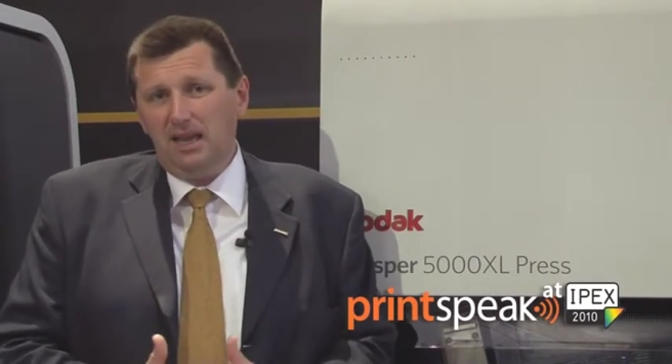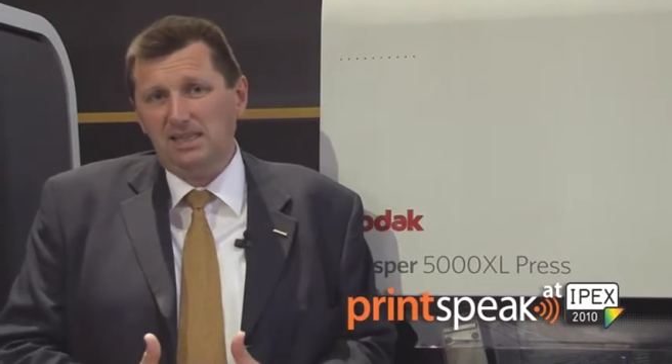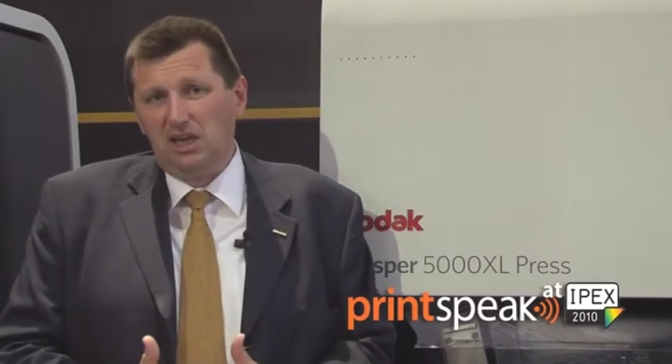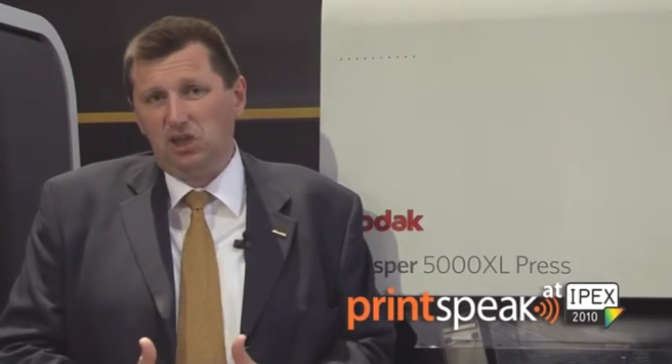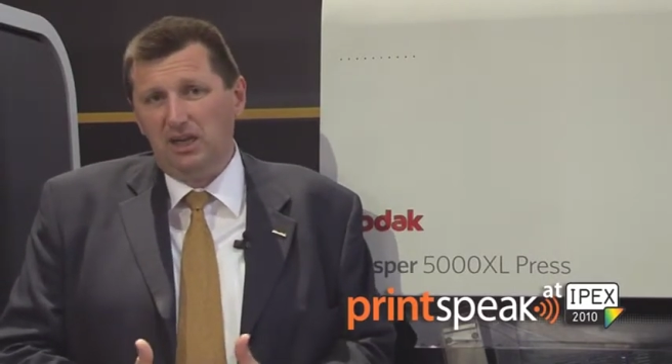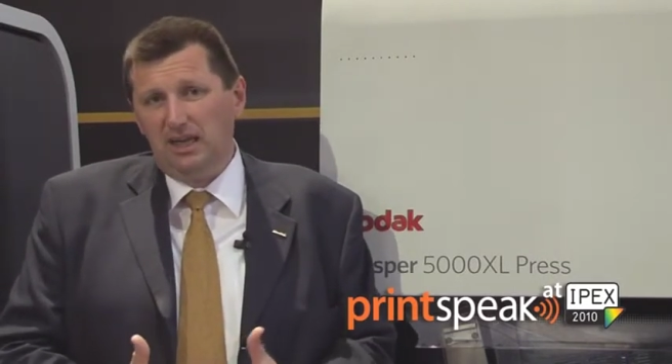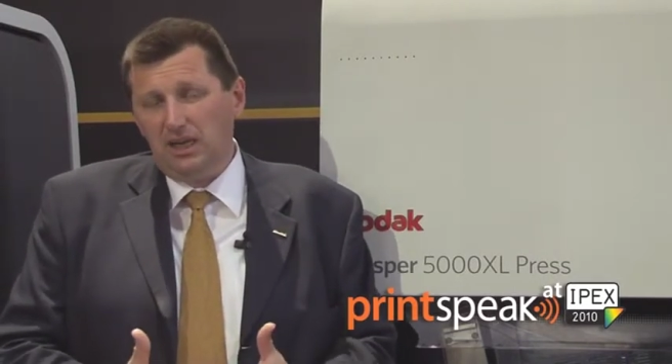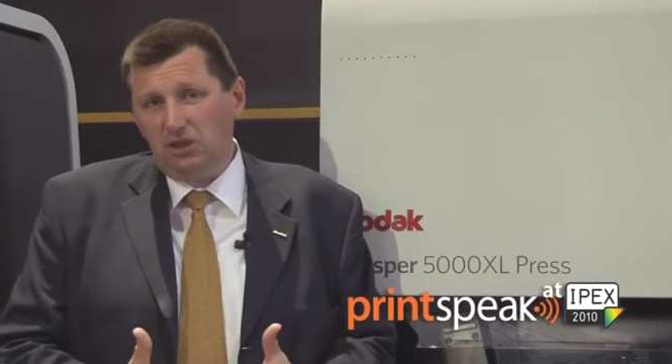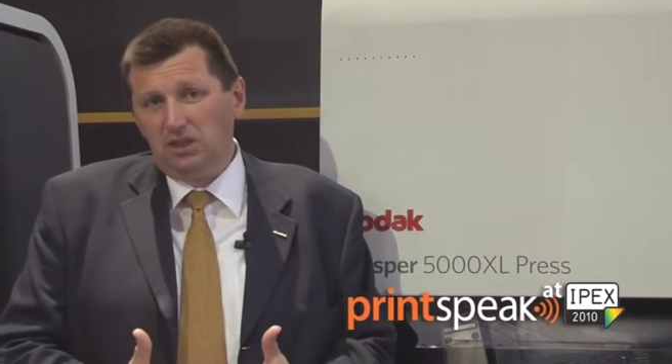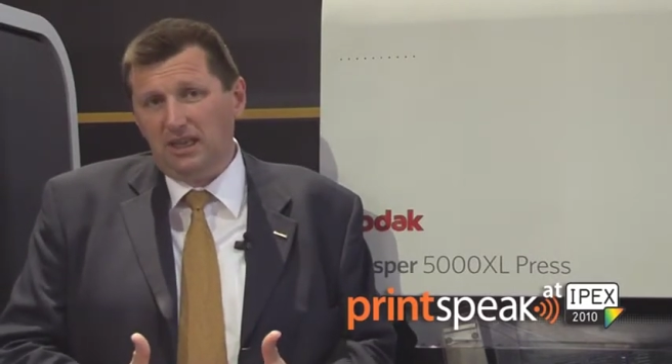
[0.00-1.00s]
is actually
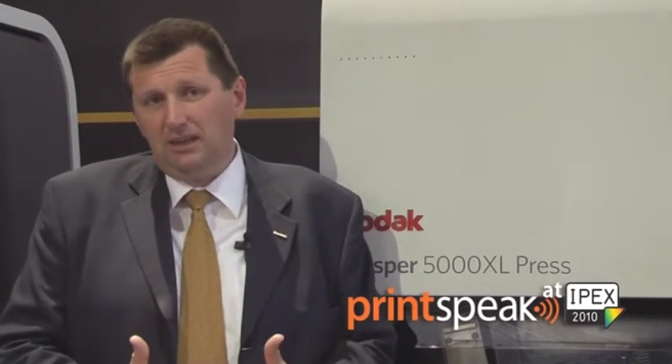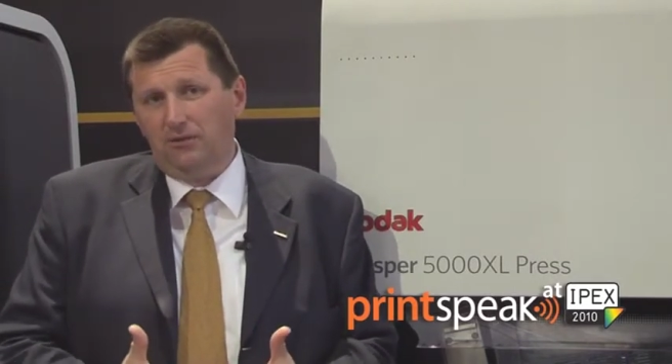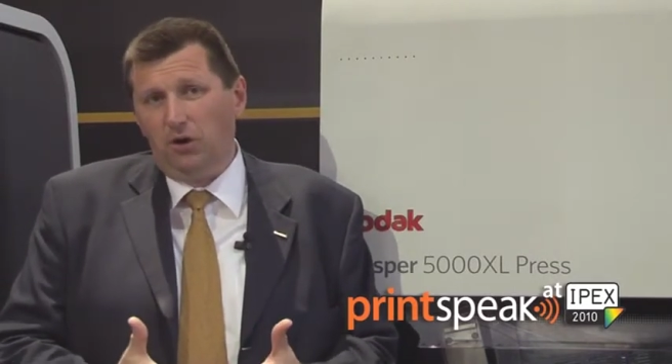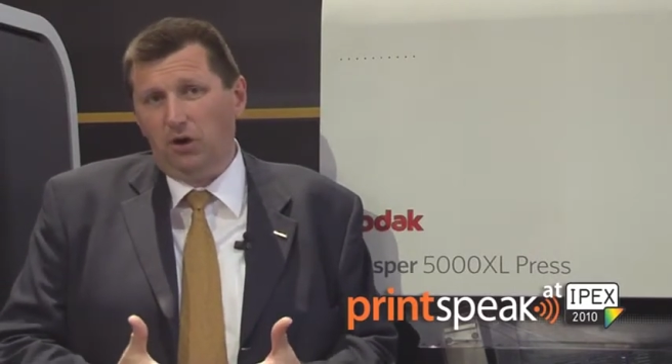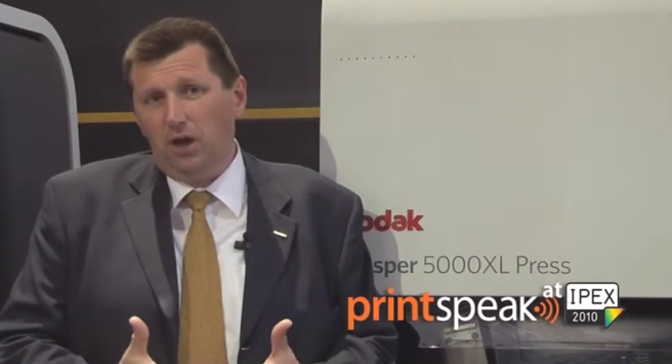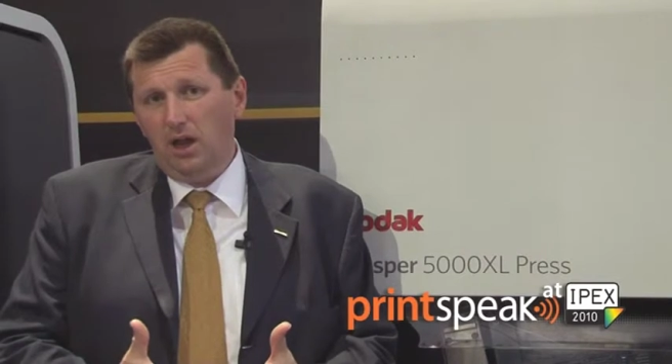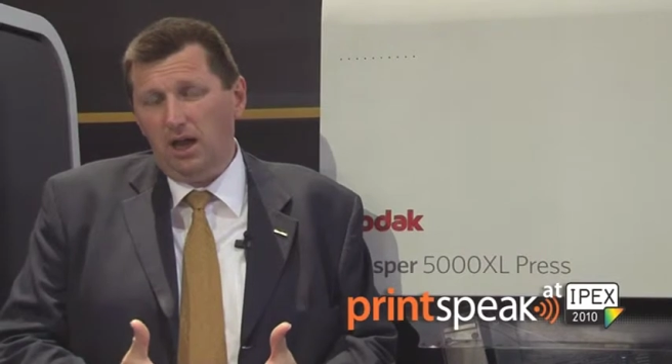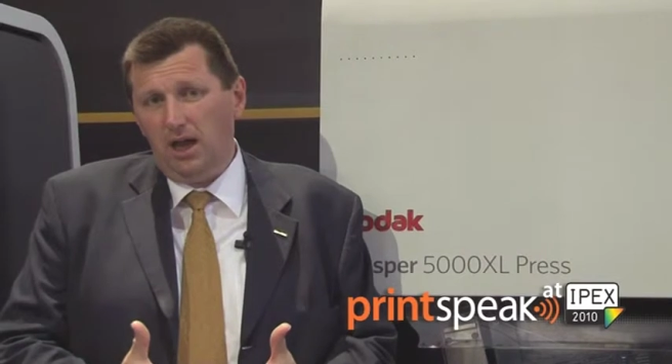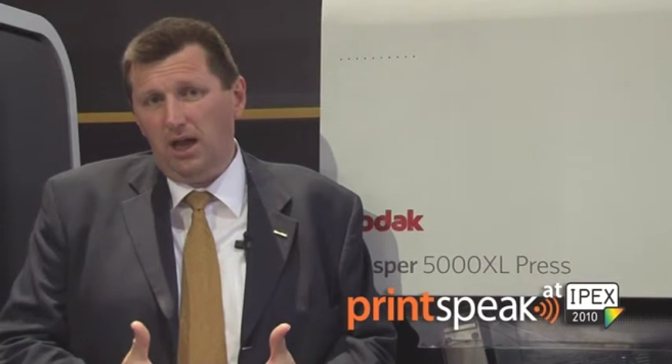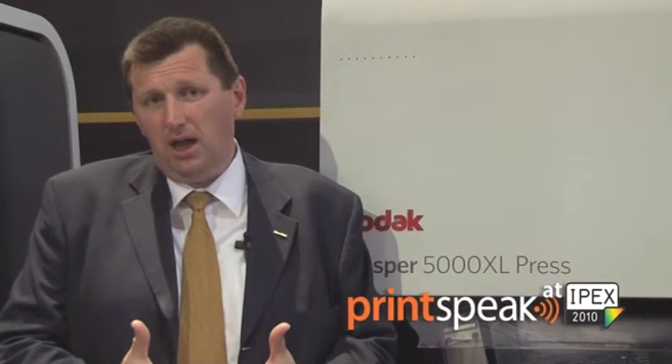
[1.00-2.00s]
interesting for
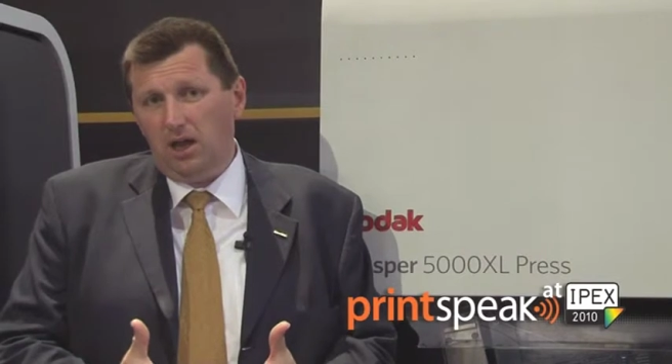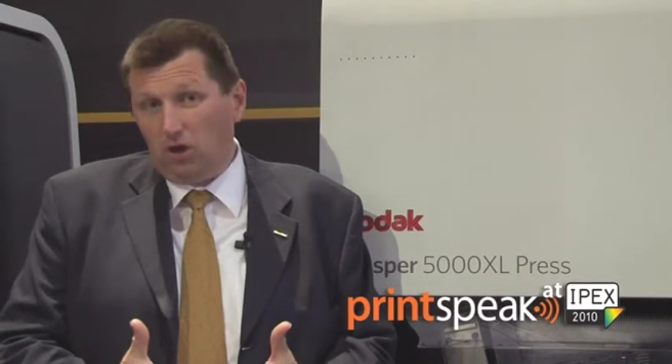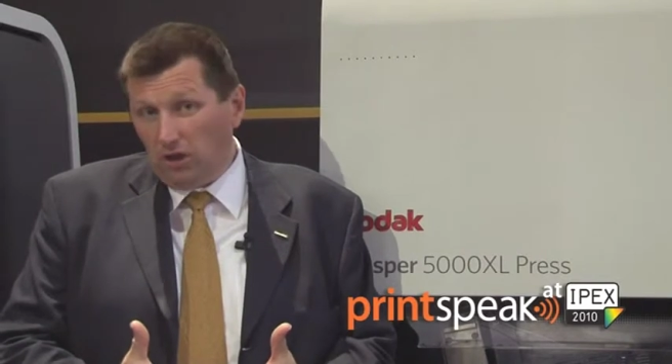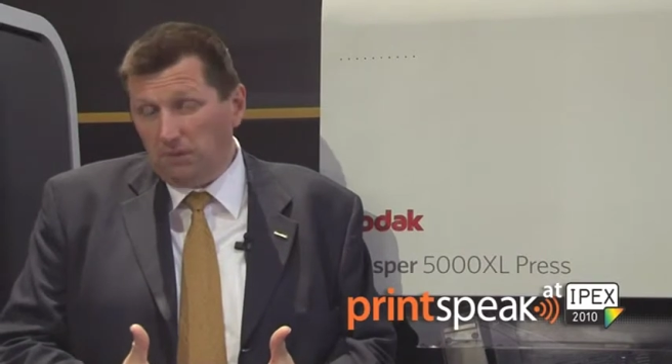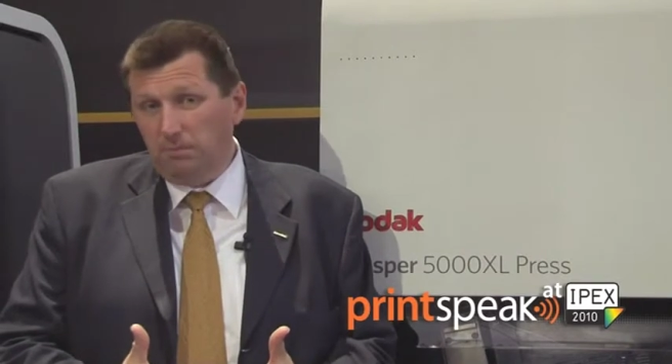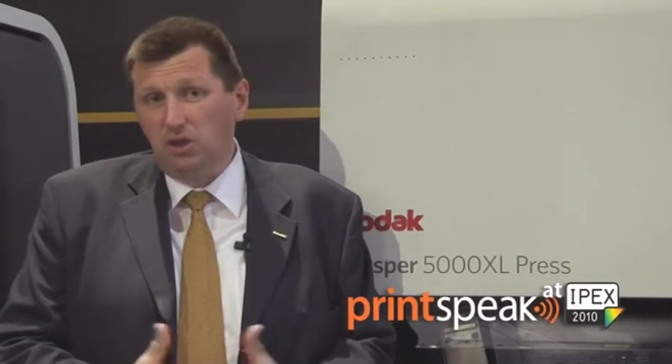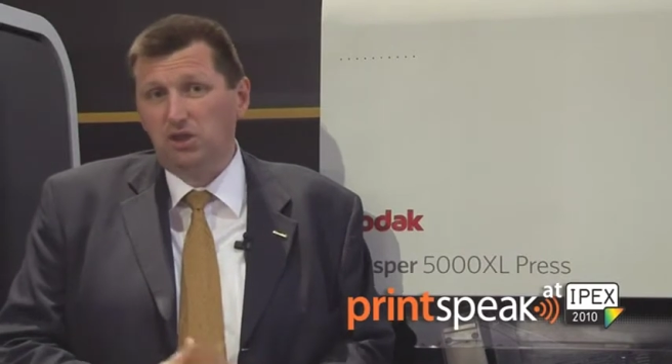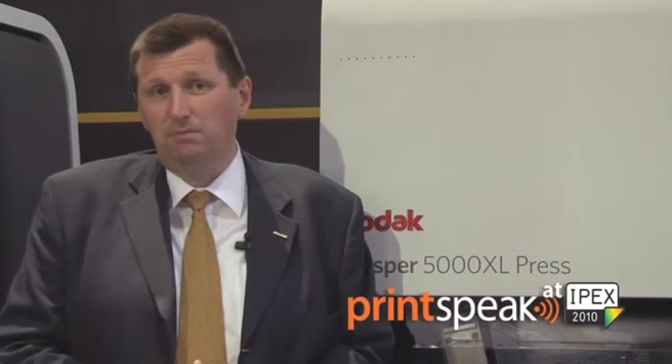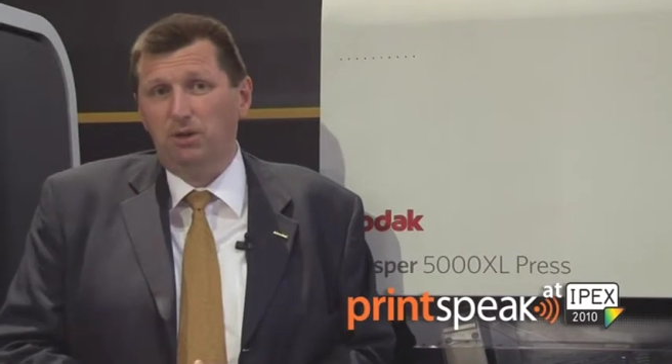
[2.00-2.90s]
color books,